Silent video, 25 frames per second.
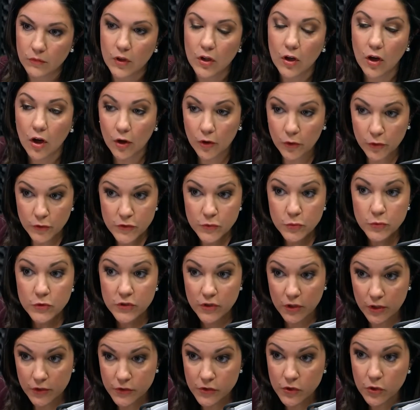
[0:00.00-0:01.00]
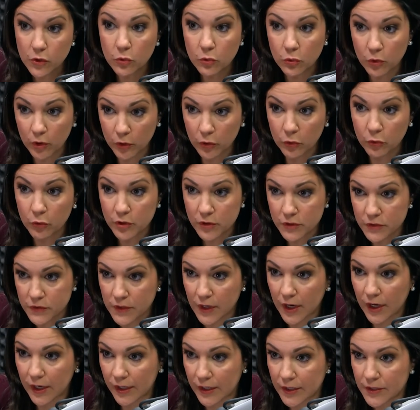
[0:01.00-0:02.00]
Congress was also uh,
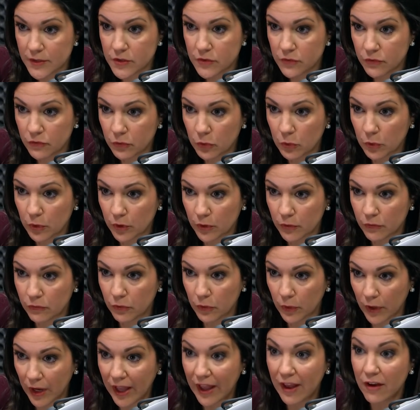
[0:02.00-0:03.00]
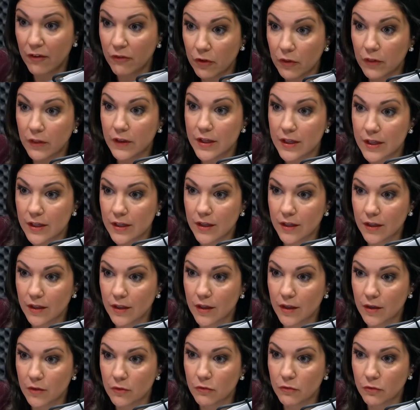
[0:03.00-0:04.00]
criticized for, for heavily
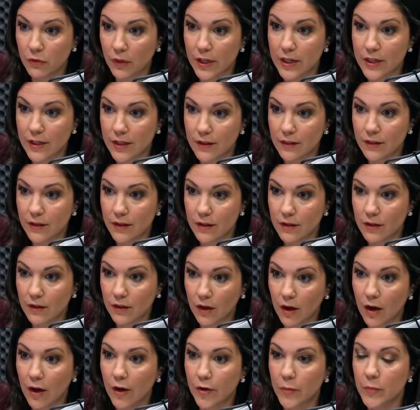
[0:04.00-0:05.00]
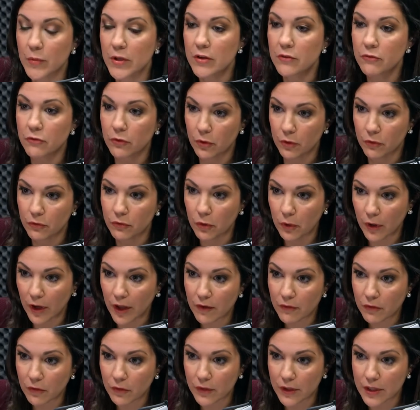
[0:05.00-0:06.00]
inflating the economy, for, for
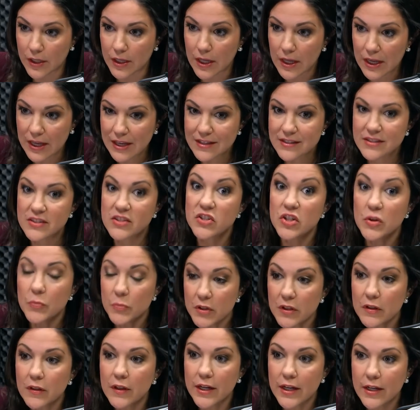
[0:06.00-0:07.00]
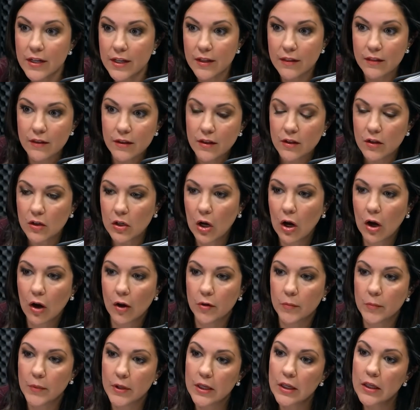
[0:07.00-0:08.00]
heavily stimulating the
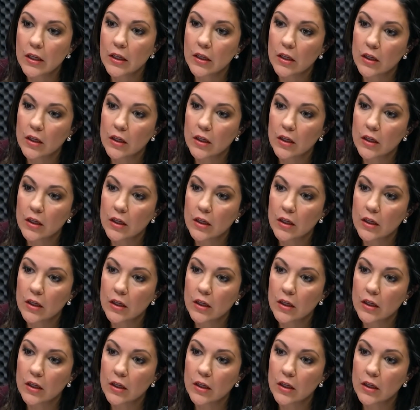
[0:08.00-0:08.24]
economy.